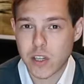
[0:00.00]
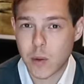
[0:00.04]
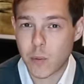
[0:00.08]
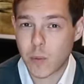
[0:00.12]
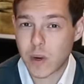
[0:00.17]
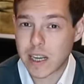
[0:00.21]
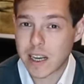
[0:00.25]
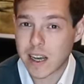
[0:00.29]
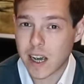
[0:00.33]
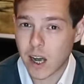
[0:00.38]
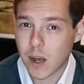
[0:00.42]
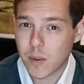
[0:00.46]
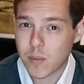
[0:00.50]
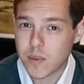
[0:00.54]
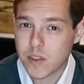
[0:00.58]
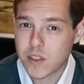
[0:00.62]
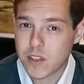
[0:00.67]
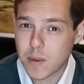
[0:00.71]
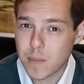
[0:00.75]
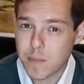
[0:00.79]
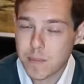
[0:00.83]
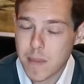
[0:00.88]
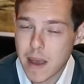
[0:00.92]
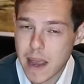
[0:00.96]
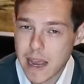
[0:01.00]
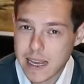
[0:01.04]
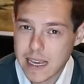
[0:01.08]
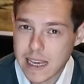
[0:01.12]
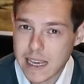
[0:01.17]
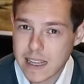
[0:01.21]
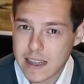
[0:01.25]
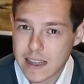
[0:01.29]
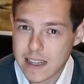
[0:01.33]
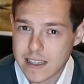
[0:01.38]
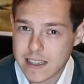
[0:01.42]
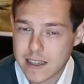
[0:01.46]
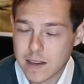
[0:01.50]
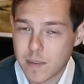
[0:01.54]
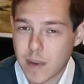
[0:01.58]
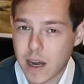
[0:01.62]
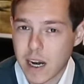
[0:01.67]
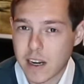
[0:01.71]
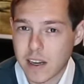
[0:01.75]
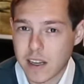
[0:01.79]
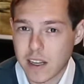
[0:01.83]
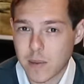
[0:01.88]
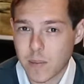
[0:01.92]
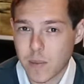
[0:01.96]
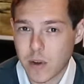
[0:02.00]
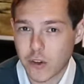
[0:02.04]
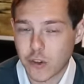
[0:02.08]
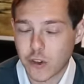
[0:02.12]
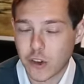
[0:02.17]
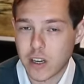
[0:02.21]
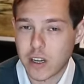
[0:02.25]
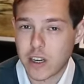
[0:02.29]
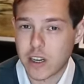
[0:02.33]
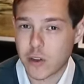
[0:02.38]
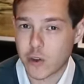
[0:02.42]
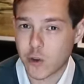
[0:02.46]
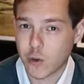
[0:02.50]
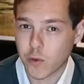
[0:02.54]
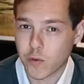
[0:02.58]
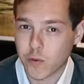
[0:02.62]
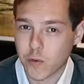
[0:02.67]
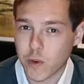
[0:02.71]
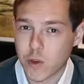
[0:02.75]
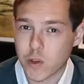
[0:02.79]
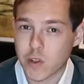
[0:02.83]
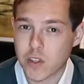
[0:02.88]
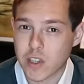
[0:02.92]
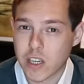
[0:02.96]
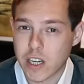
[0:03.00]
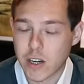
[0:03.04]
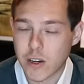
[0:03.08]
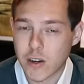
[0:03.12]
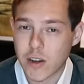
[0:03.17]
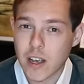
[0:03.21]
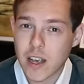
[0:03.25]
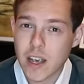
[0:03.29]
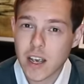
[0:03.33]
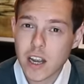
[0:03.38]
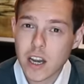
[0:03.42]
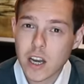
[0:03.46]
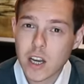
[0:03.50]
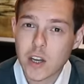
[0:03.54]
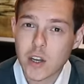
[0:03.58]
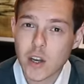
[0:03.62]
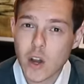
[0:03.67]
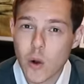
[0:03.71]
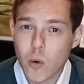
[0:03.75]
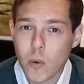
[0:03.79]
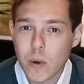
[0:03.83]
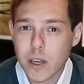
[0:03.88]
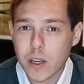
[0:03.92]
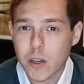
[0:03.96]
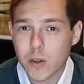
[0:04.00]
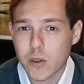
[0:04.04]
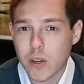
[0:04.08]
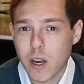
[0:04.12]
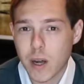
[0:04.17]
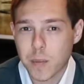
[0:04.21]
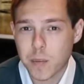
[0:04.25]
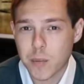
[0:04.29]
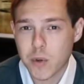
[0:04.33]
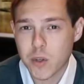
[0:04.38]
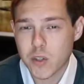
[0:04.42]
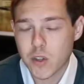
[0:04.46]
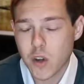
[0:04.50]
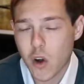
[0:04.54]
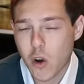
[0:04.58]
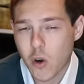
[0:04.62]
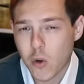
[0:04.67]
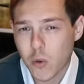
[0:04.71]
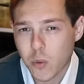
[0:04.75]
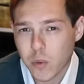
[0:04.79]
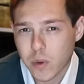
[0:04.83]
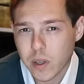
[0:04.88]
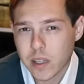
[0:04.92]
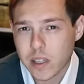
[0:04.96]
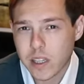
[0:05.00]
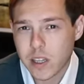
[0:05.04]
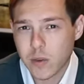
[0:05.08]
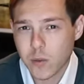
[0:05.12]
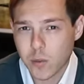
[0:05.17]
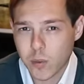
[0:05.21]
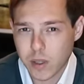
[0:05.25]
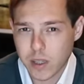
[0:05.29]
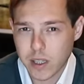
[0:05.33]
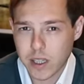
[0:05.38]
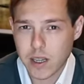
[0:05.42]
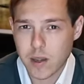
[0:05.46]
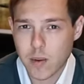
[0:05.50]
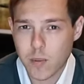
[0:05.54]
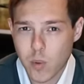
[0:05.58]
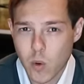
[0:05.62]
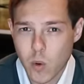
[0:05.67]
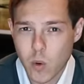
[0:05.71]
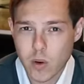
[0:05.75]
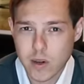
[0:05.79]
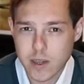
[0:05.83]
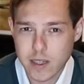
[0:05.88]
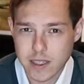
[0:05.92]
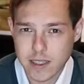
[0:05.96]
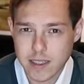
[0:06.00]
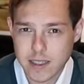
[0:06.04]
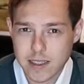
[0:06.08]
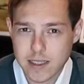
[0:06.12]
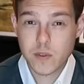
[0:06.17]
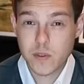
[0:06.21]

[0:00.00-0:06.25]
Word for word: And when it comes to making this amount of commission in your first year, knowing your numbers are really, really important.